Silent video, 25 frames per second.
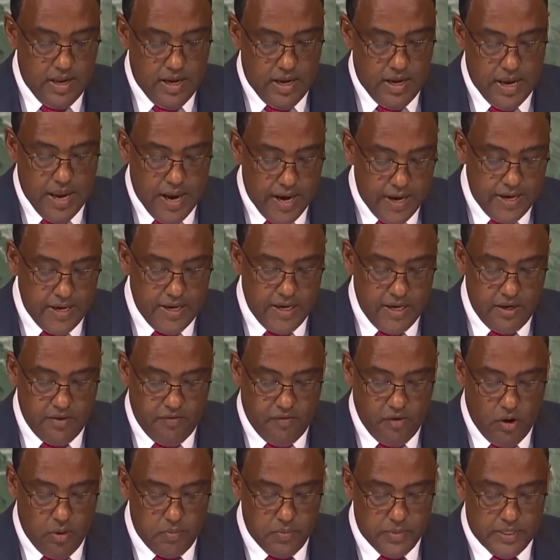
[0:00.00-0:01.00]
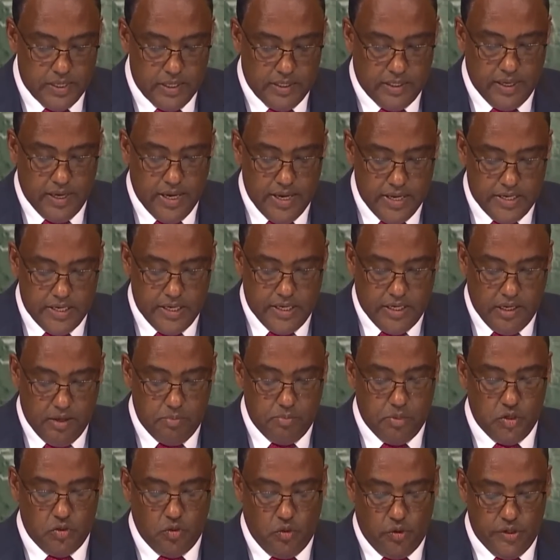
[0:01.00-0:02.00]
learning from the tragic
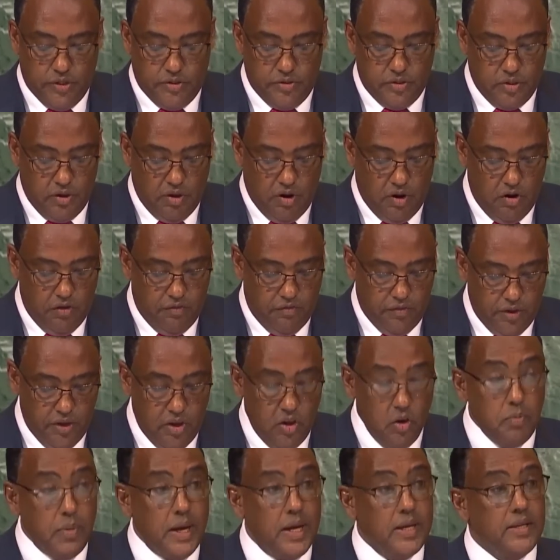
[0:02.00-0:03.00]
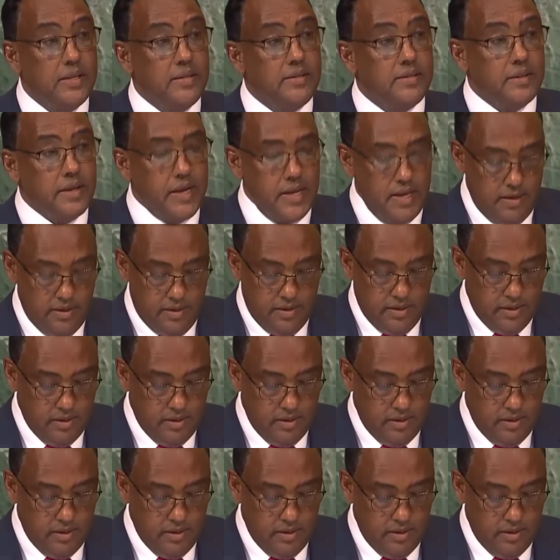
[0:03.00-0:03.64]
episodes of human history,